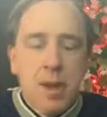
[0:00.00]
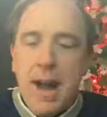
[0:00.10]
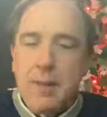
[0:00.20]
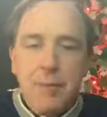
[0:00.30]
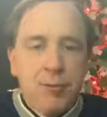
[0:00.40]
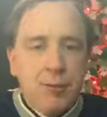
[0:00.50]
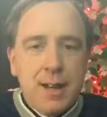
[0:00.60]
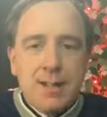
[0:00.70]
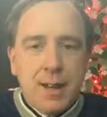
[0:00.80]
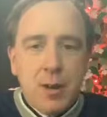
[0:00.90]
pipe
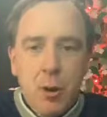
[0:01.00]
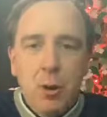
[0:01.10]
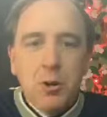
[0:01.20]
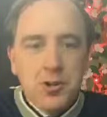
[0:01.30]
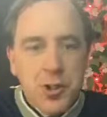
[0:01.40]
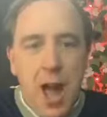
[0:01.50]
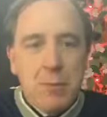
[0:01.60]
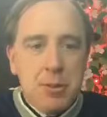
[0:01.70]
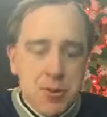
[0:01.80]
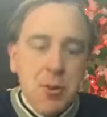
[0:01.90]
freezing cold
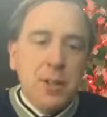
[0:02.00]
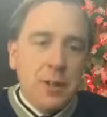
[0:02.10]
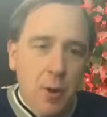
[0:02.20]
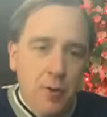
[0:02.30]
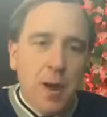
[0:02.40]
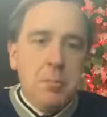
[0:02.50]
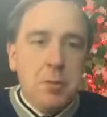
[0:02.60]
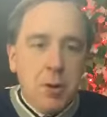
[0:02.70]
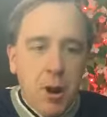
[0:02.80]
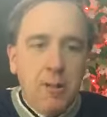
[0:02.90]
snap. It's early
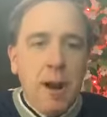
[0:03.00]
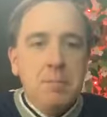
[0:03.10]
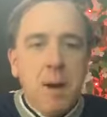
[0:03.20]
November, all right?